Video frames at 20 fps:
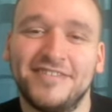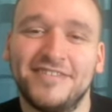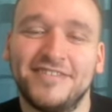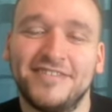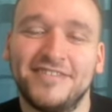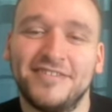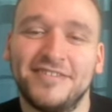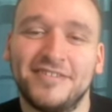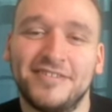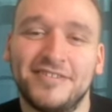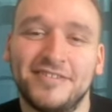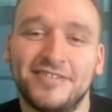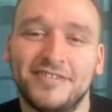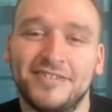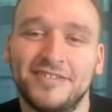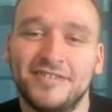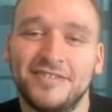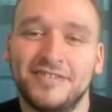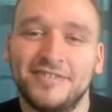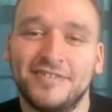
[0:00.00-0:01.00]

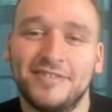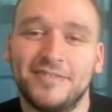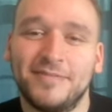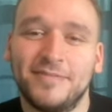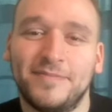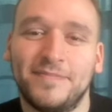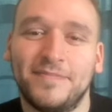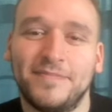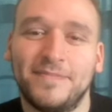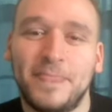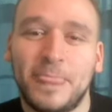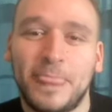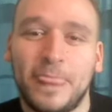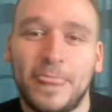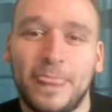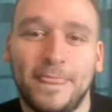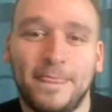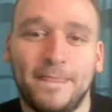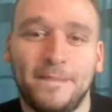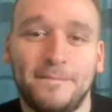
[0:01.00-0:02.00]

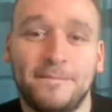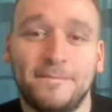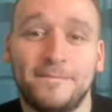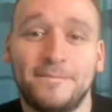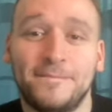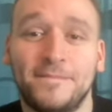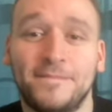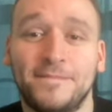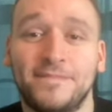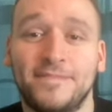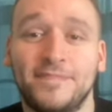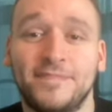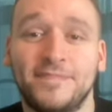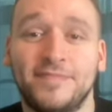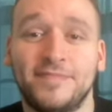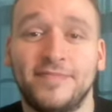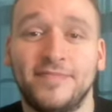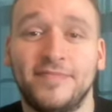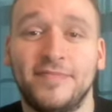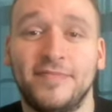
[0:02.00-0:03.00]

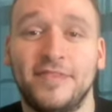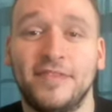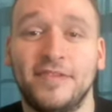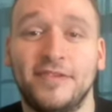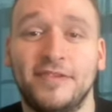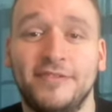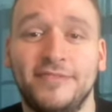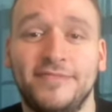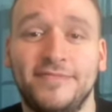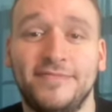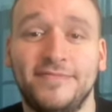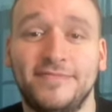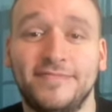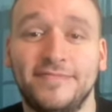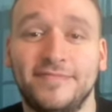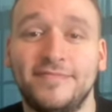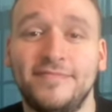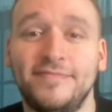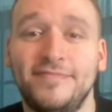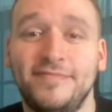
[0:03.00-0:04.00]

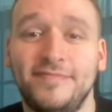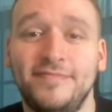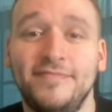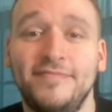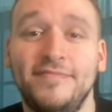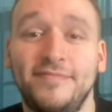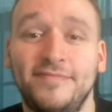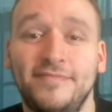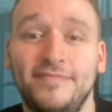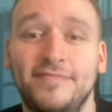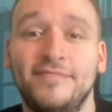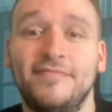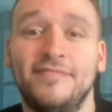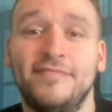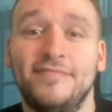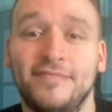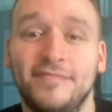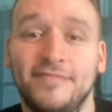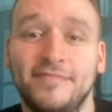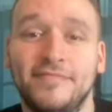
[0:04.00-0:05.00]

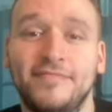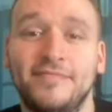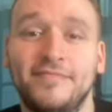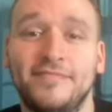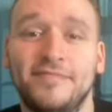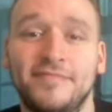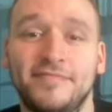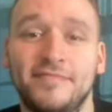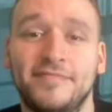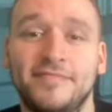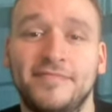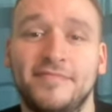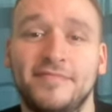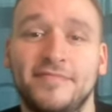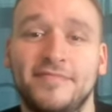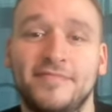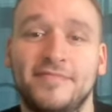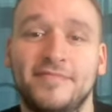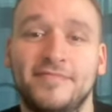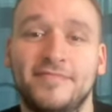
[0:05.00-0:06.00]

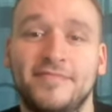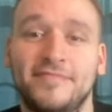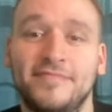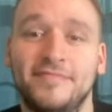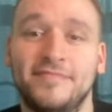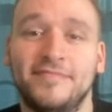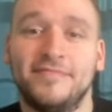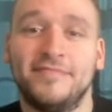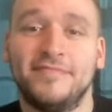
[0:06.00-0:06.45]
(not speaking)